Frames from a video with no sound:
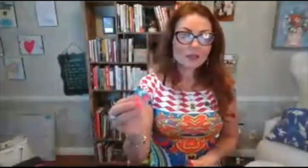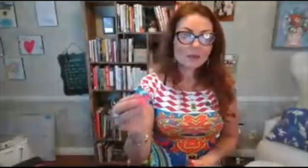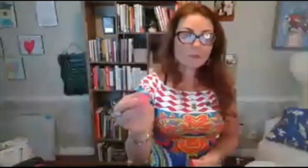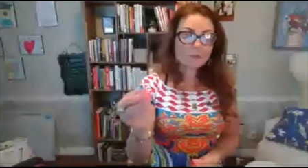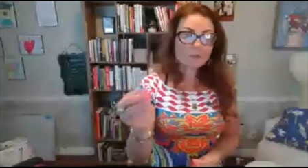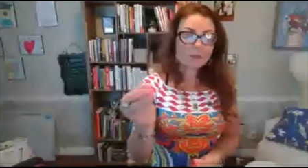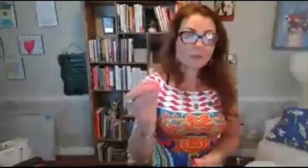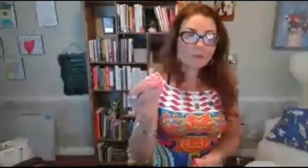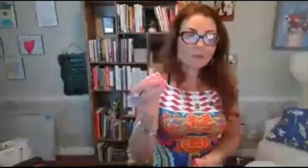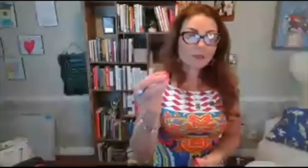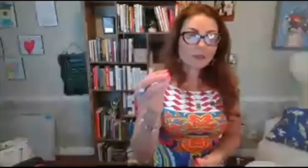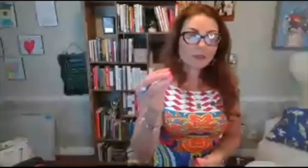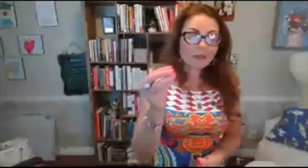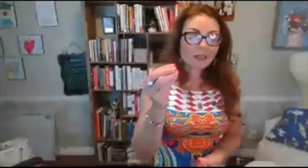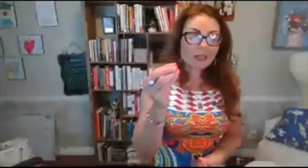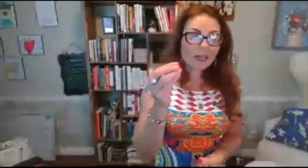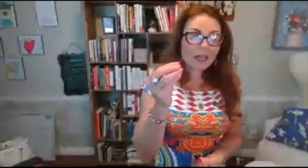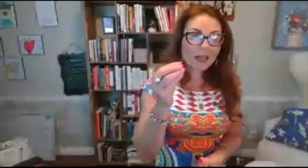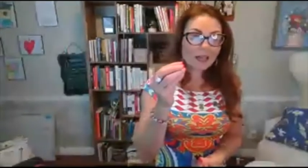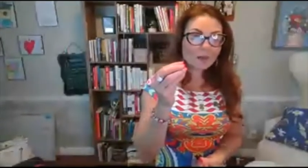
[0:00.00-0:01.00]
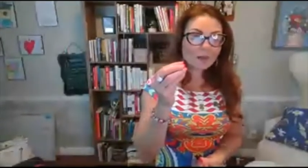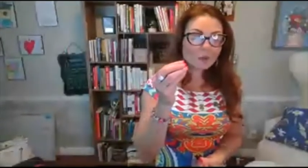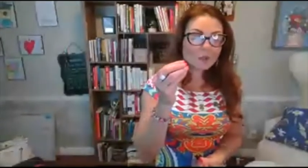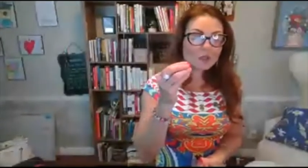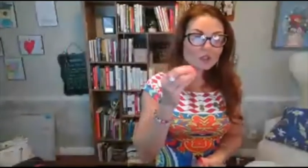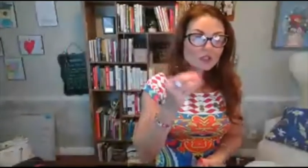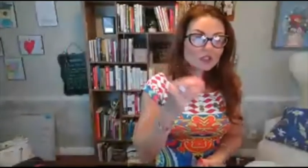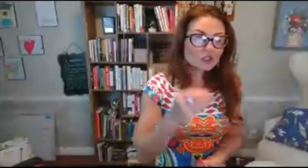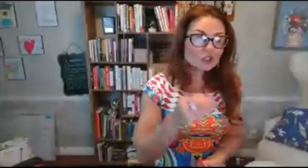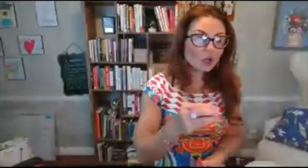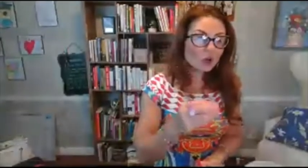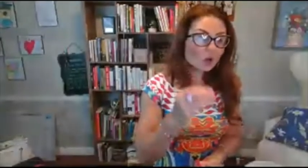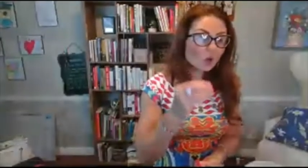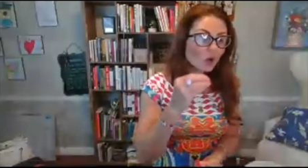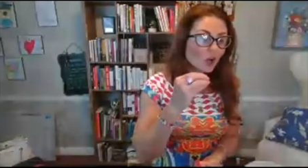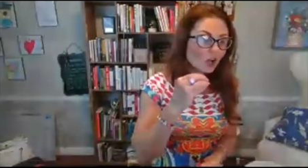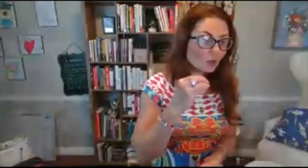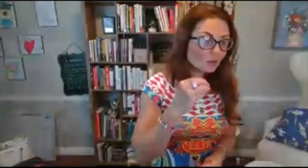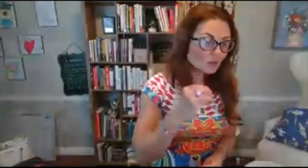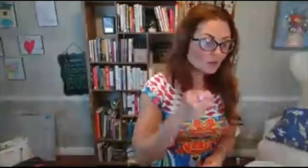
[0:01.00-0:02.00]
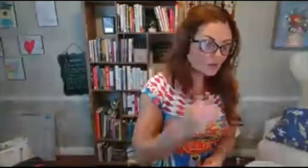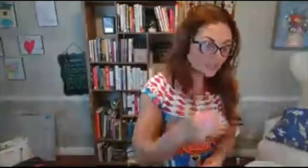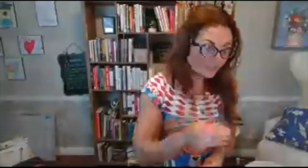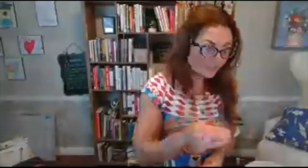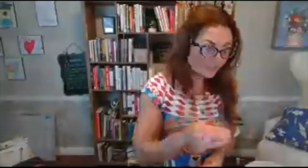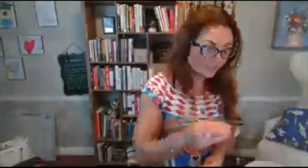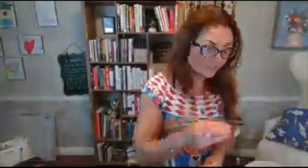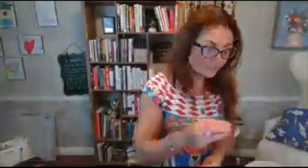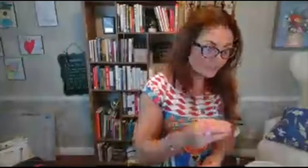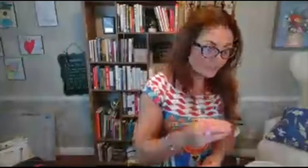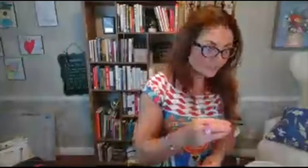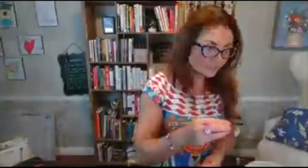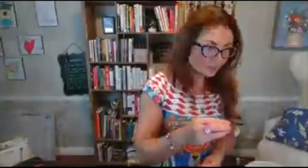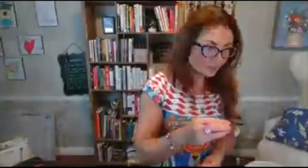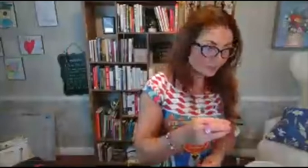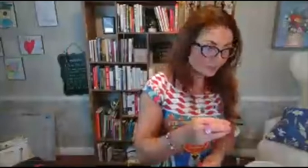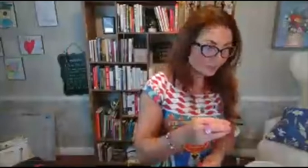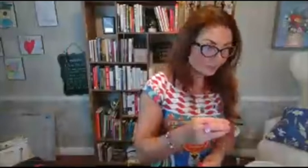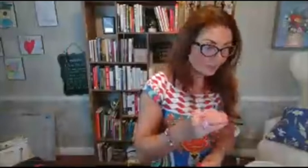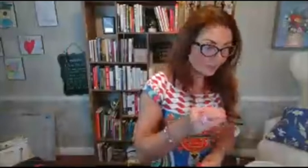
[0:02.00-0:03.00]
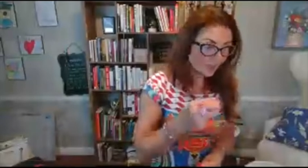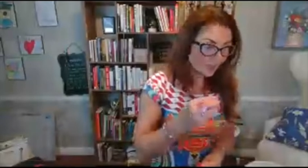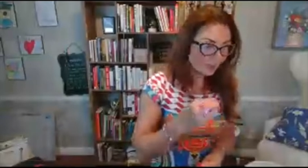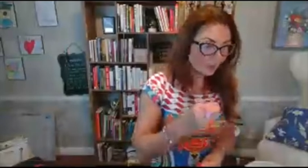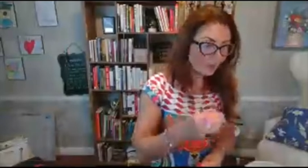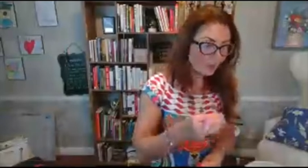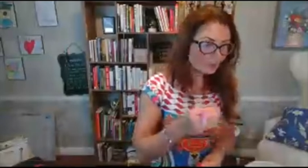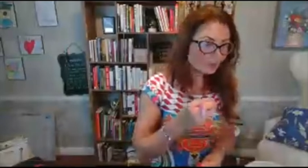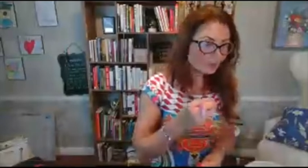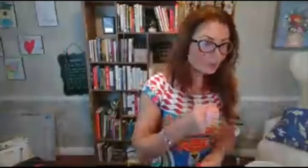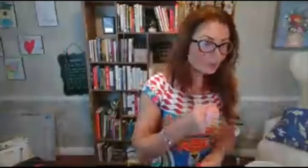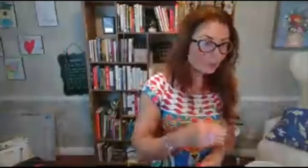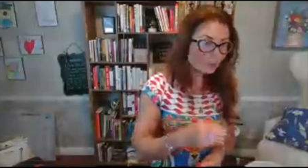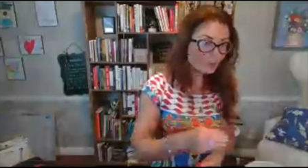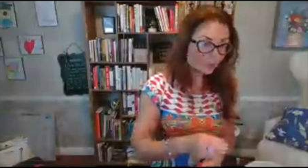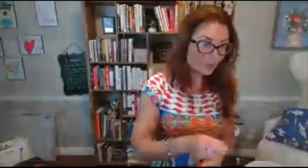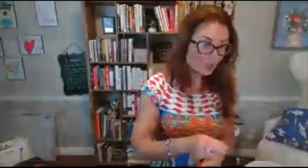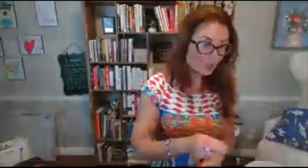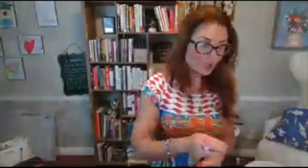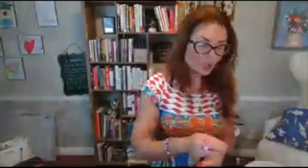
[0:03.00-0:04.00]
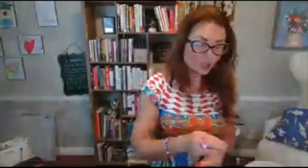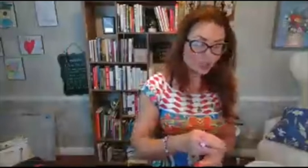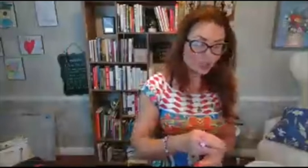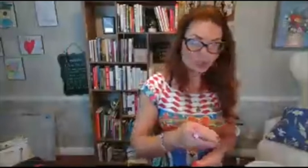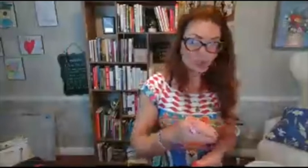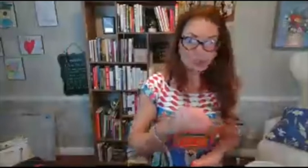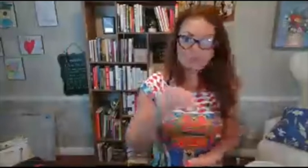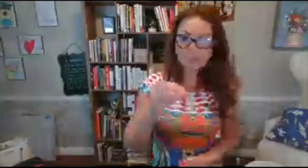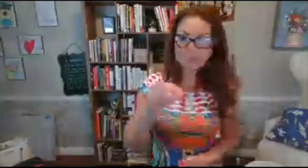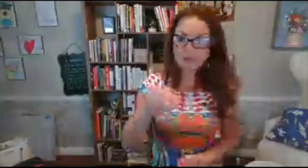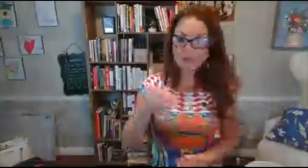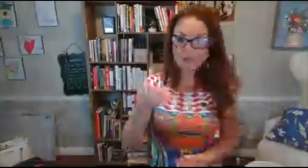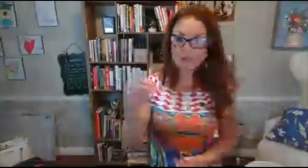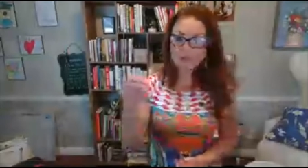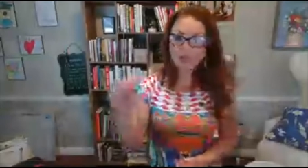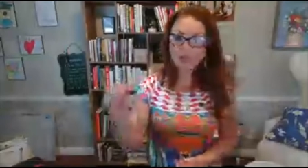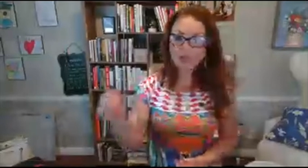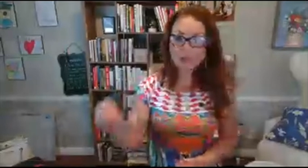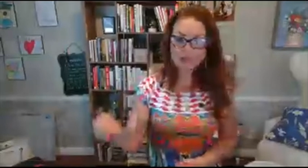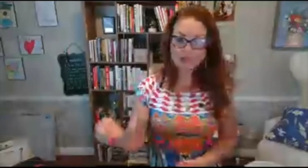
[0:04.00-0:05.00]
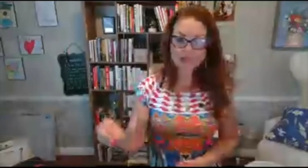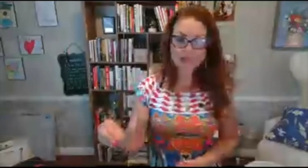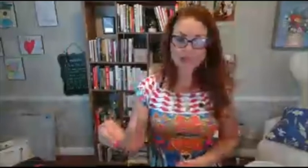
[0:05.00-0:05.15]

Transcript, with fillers: But I was so obsessed about the mission of coming.